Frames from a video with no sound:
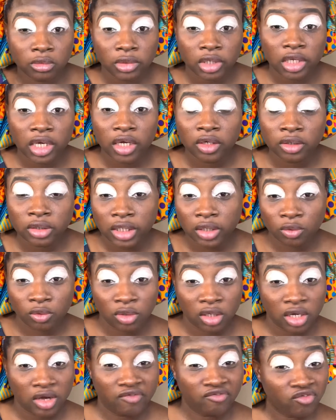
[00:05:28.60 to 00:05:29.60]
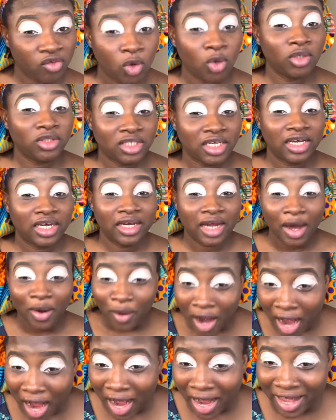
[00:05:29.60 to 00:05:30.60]
now that we have coated
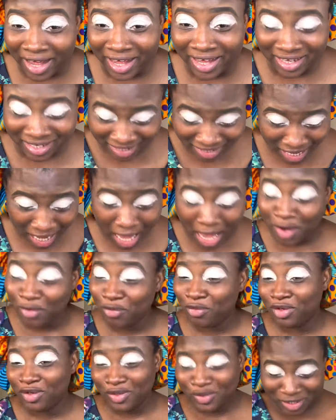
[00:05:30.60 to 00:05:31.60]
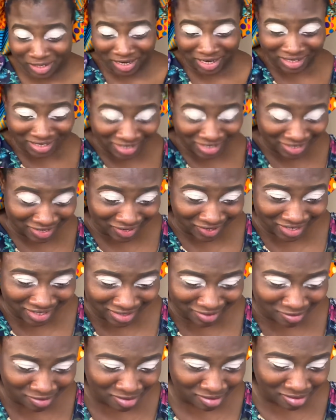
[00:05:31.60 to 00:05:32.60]
our eye and we look like a
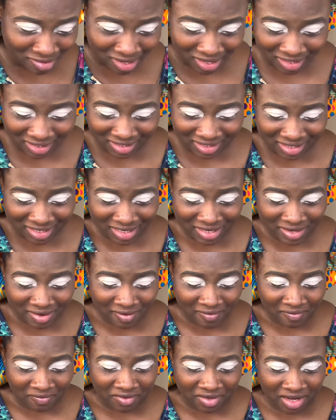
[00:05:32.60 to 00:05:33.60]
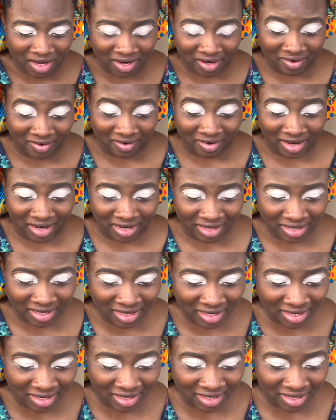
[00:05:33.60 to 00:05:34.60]
crazy woman. All right.
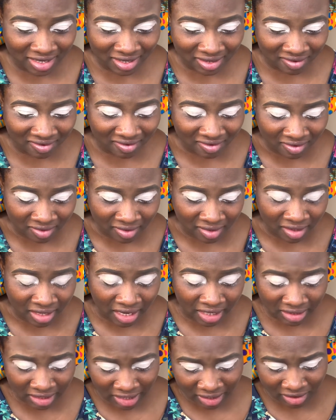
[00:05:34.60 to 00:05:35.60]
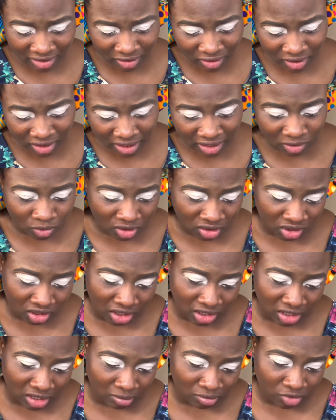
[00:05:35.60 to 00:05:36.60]
And did I tell you guys what
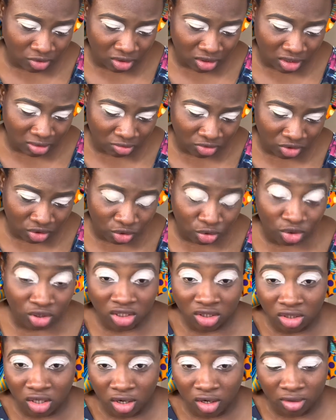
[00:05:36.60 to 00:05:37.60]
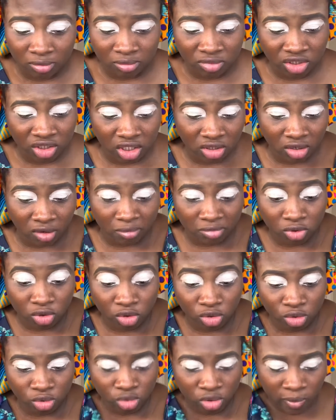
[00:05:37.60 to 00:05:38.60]
shade I'm using? I'm using shade number
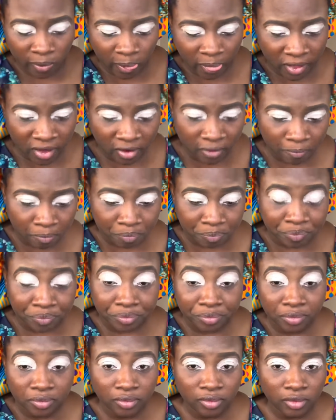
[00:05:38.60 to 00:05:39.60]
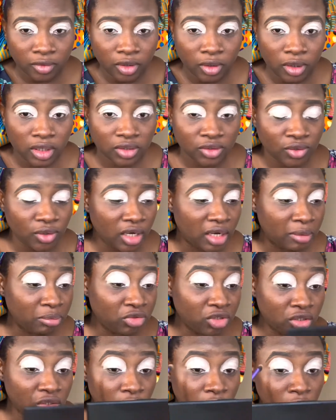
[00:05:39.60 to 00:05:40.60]
2. Okay, so I'm
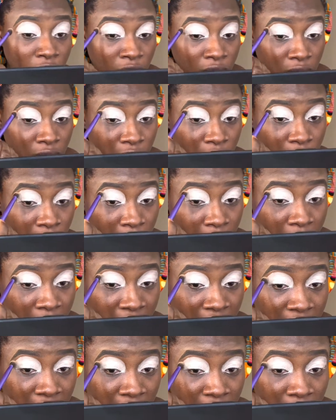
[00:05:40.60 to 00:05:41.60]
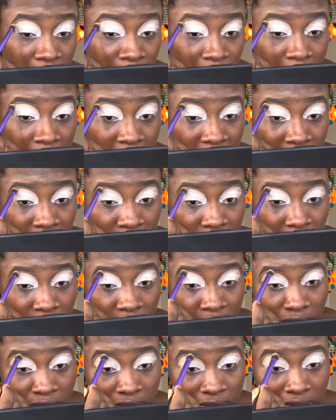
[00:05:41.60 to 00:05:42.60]
just gonna blend a little bit
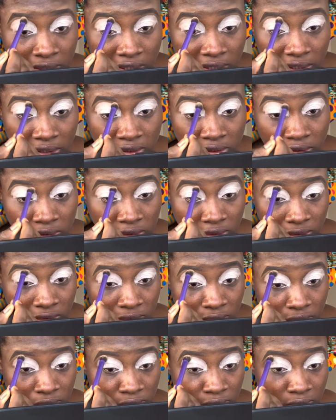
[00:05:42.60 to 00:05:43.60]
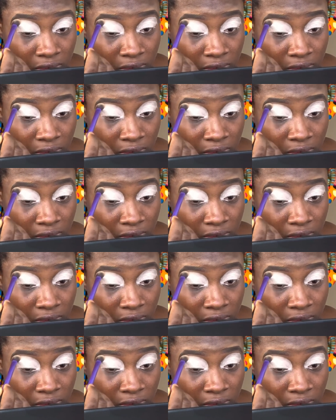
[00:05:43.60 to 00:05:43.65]
around the edges, just